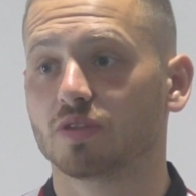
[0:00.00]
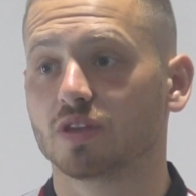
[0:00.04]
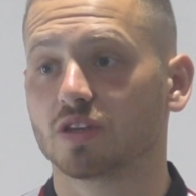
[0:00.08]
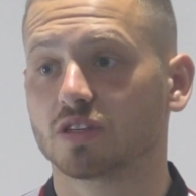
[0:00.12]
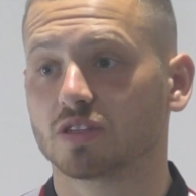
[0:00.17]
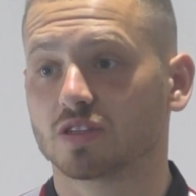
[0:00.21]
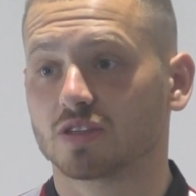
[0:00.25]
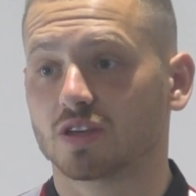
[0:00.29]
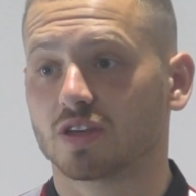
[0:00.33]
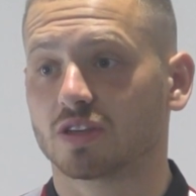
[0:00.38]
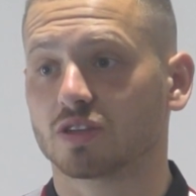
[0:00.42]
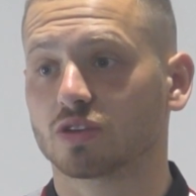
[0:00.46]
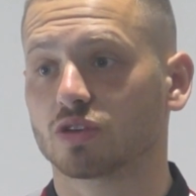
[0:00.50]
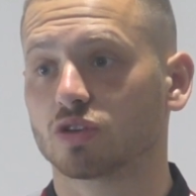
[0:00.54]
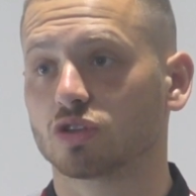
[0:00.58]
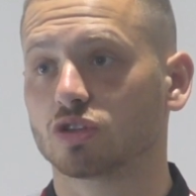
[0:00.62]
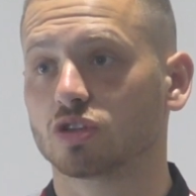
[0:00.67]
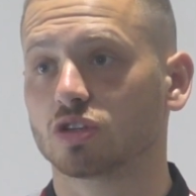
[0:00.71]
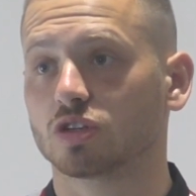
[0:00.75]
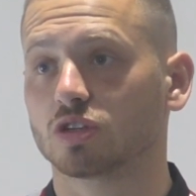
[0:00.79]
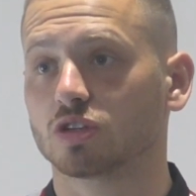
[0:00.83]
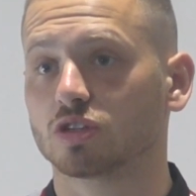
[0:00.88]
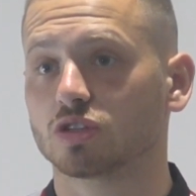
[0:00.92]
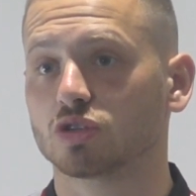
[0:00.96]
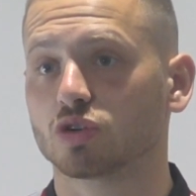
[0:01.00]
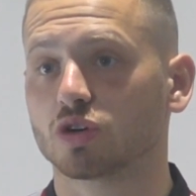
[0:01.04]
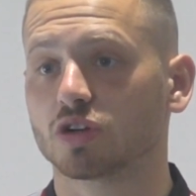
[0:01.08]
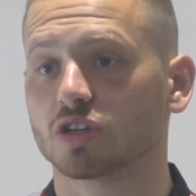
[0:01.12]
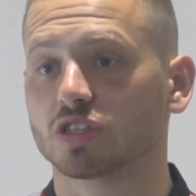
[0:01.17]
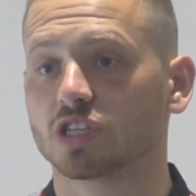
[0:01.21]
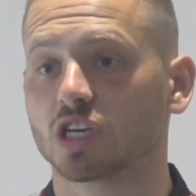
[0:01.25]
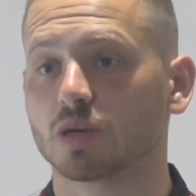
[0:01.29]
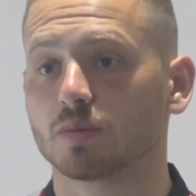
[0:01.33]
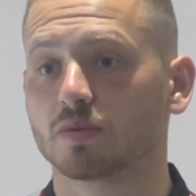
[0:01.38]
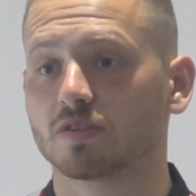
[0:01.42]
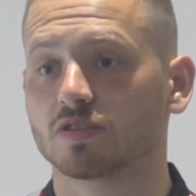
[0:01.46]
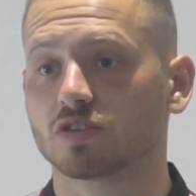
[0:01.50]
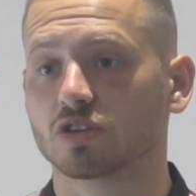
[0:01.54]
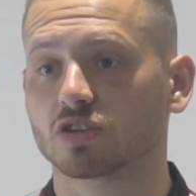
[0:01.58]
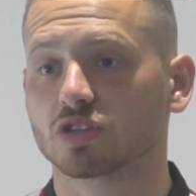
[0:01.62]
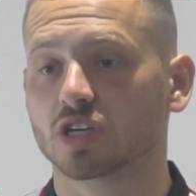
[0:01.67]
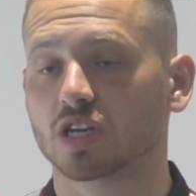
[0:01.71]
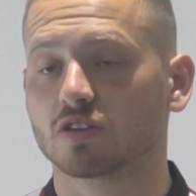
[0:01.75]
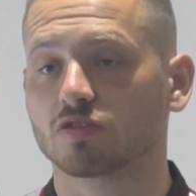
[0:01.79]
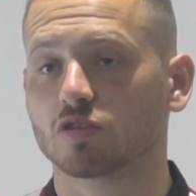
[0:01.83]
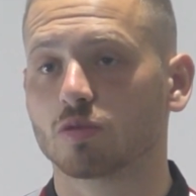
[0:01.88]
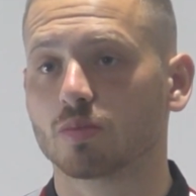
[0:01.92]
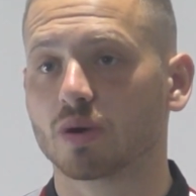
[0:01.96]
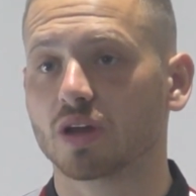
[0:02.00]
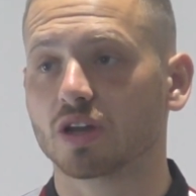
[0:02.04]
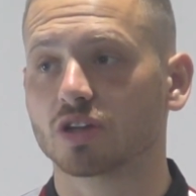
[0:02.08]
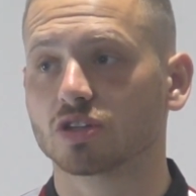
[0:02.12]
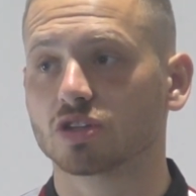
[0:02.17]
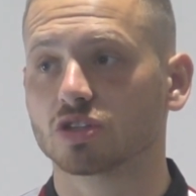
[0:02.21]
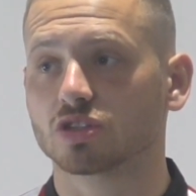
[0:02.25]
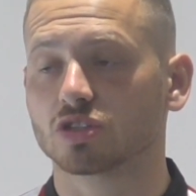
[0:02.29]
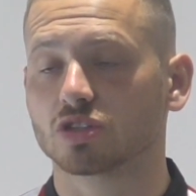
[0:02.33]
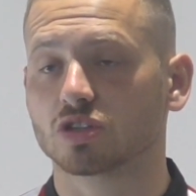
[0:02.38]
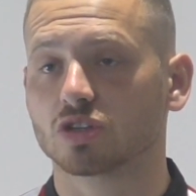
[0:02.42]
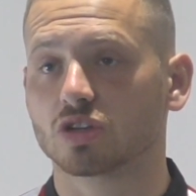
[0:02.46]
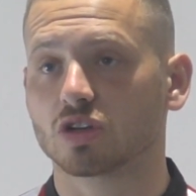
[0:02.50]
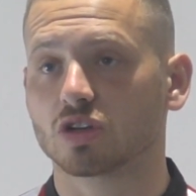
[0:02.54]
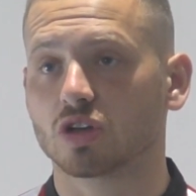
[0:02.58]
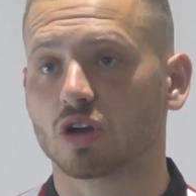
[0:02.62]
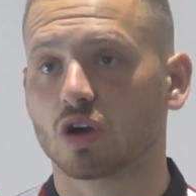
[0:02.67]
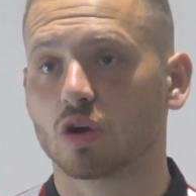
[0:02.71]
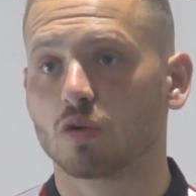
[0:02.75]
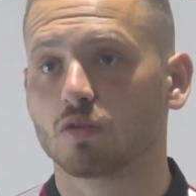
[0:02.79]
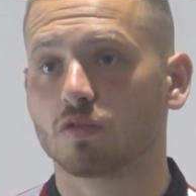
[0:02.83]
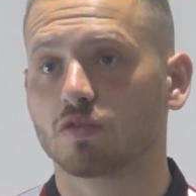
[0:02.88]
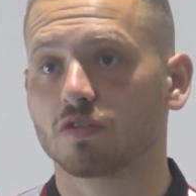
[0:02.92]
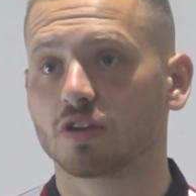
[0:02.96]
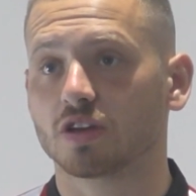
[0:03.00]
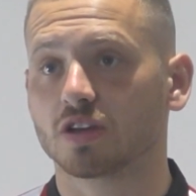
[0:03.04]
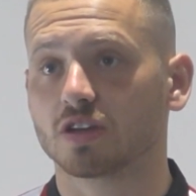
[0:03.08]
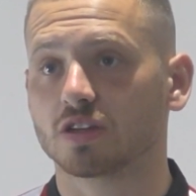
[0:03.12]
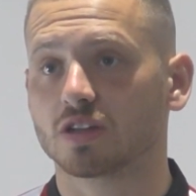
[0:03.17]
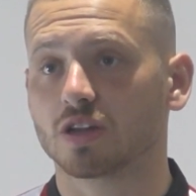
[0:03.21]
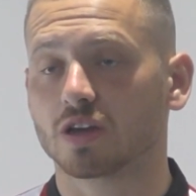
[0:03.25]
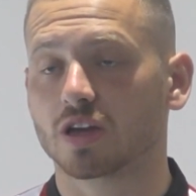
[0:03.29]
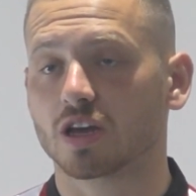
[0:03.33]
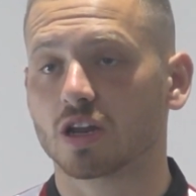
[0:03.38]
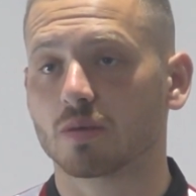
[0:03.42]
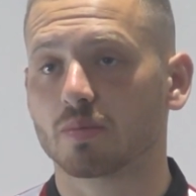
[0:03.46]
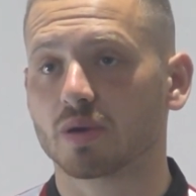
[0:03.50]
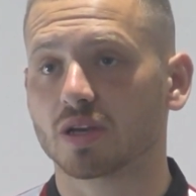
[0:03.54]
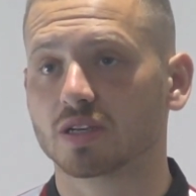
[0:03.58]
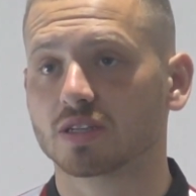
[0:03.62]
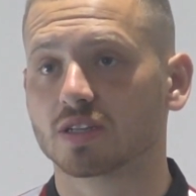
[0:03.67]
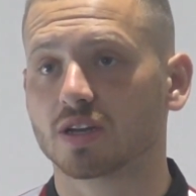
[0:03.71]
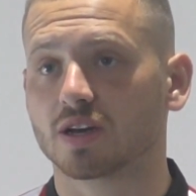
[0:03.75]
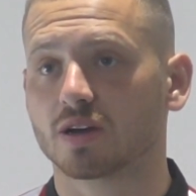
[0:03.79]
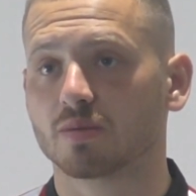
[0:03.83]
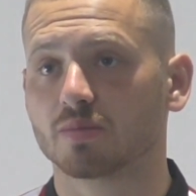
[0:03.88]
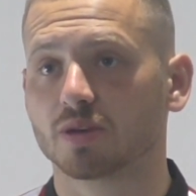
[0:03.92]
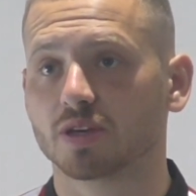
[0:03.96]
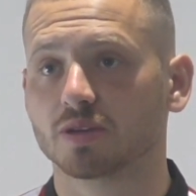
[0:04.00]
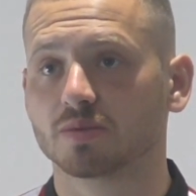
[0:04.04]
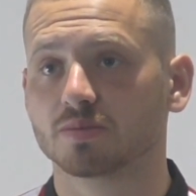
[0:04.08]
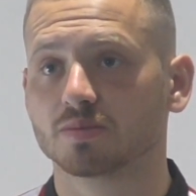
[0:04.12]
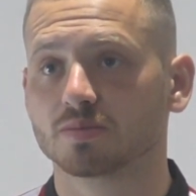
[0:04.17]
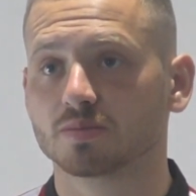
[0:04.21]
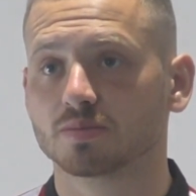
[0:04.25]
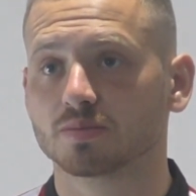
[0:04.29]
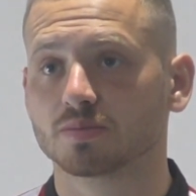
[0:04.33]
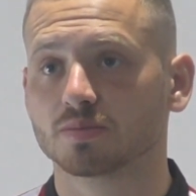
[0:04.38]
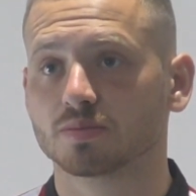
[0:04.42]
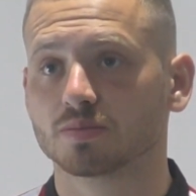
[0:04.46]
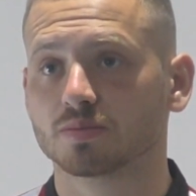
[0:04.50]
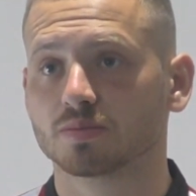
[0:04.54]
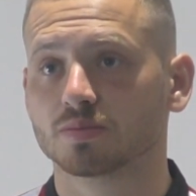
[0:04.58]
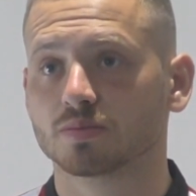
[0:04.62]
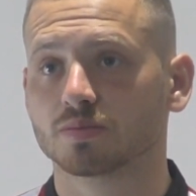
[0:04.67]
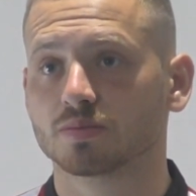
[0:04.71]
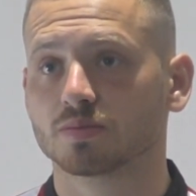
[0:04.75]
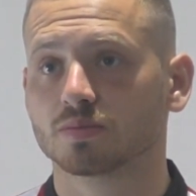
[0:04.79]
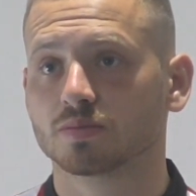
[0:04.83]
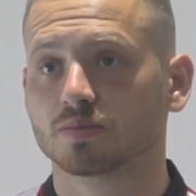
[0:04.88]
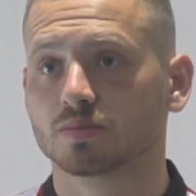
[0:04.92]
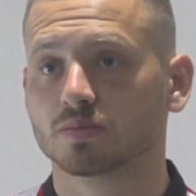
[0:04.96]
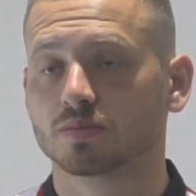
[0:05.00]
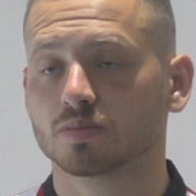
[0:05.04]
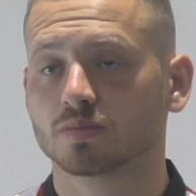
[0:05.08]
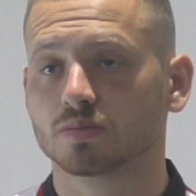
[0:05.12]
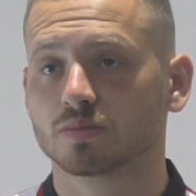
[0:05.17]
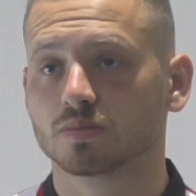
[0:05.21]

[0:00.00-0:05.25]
it's good to join a team of successful managers, and hopefully they get the best out of me.